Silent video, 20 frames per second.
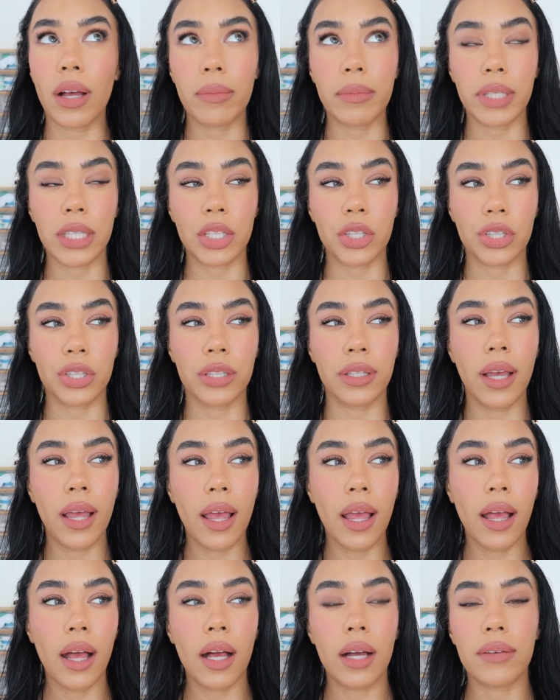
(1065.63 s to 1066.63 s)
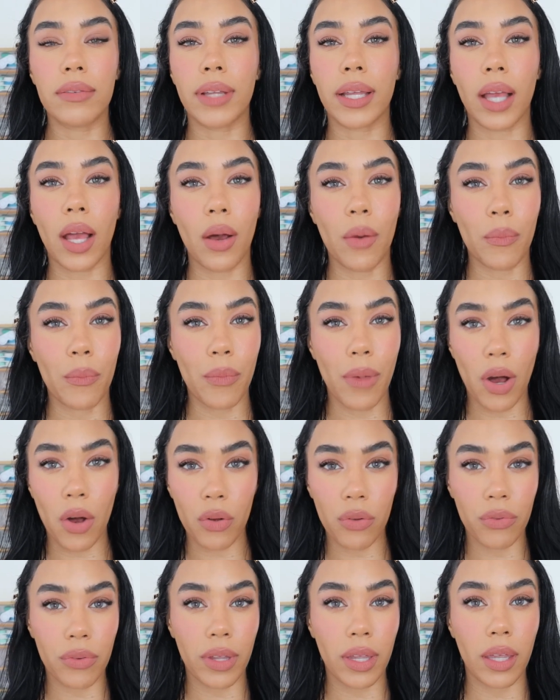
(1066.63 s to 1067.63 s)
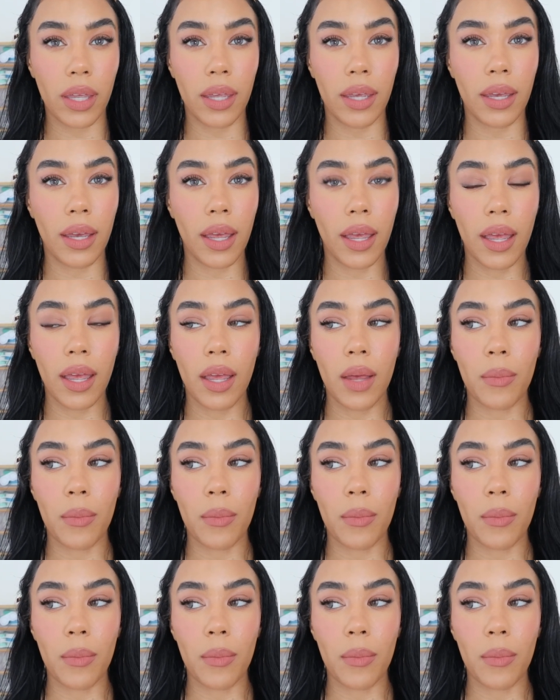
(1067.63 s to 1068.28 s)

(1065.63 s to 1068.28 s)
combination of like a mauvey